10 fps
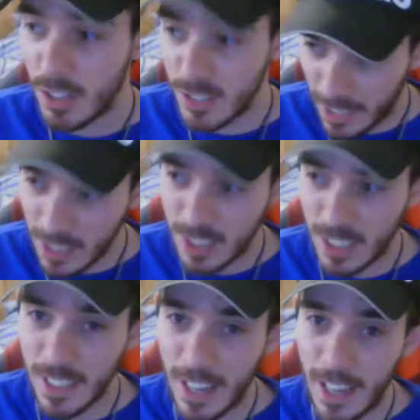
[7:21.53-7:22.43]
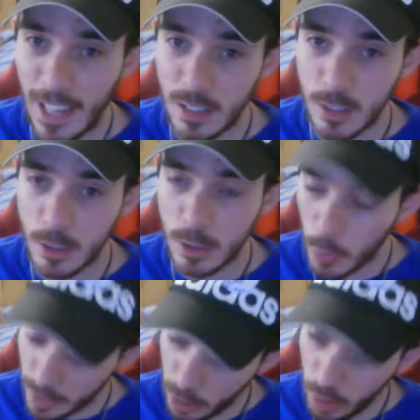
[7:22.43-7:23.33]
dating and
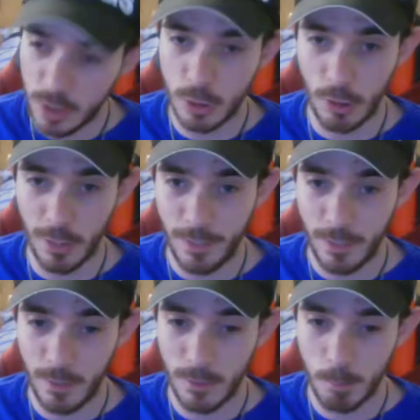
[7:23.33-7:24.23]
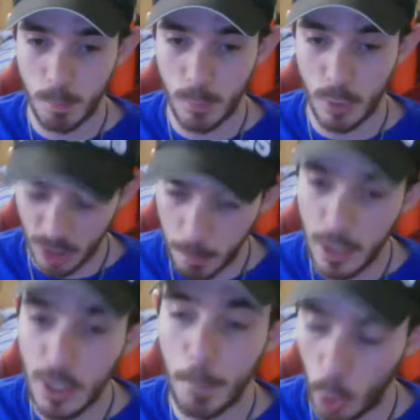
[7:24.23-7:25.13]
doing the other stuff doesn't
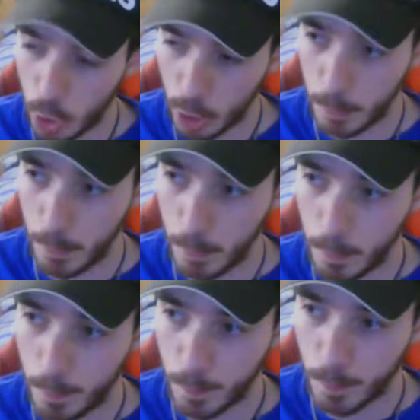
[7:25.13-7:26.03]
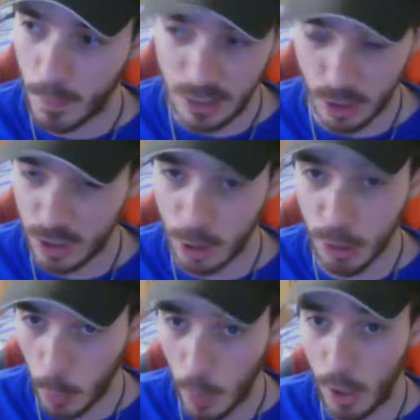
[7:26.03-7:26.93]
mean you're broken. It's just who
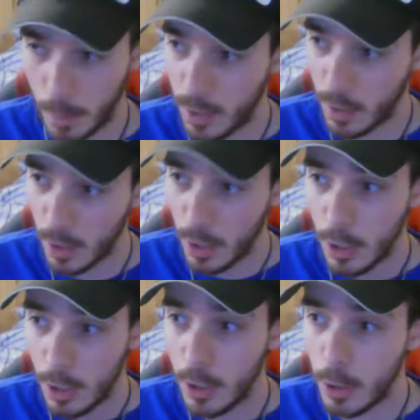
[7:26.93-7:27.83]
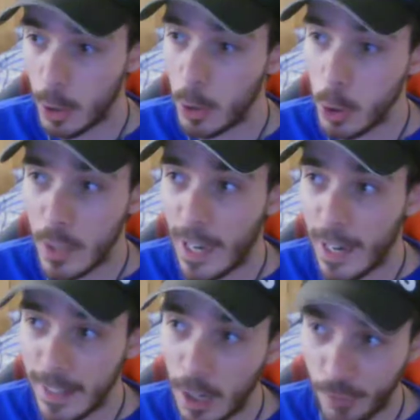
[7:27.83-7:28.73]
you are. You
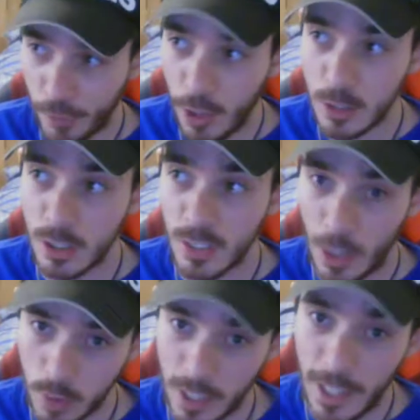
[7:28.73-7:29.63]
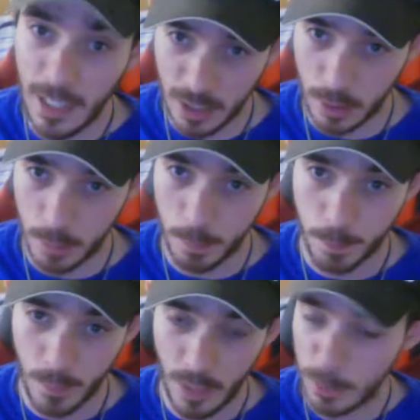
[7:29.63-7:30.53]
can have friends without dating.
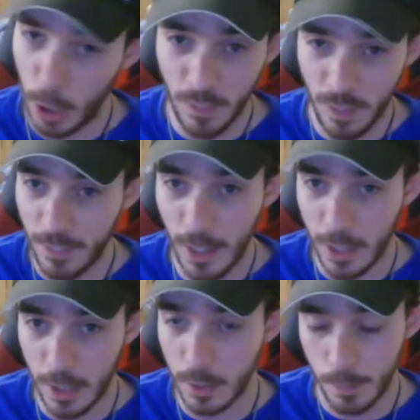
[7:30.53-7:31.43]
It's perfectly fine.